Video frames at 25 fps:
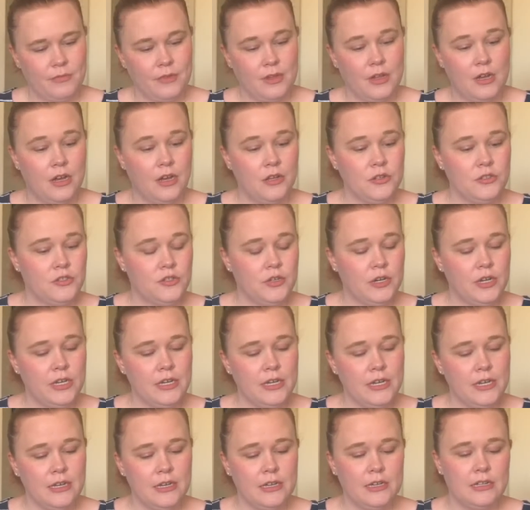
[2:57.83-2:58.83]

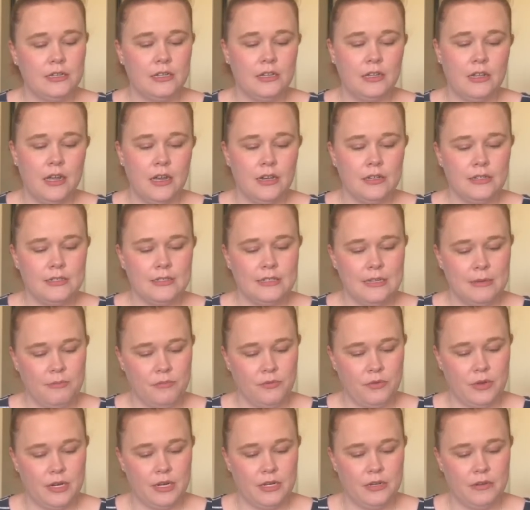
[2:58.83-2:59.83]
Australia, long
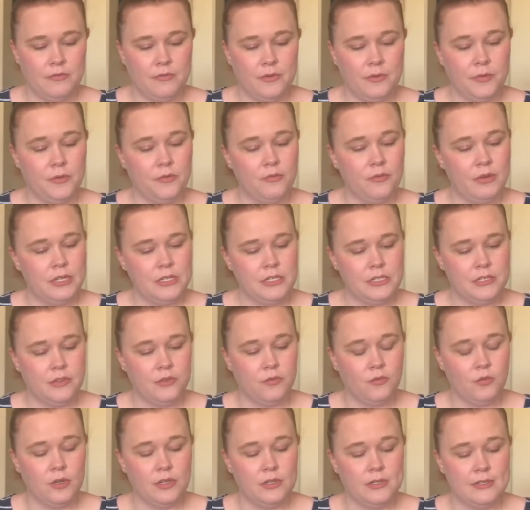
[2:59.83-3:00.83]
separated from the rest of the
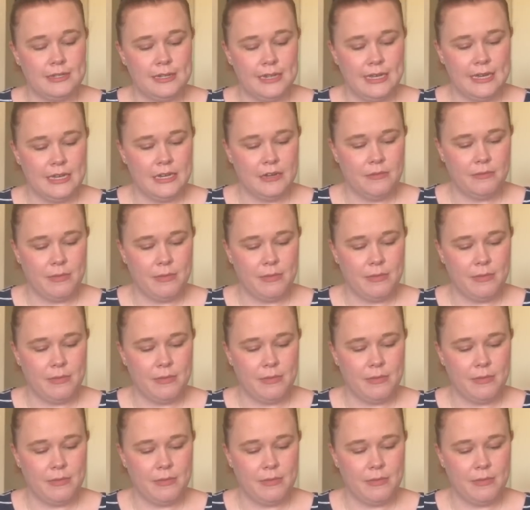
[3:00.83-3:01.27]
world's land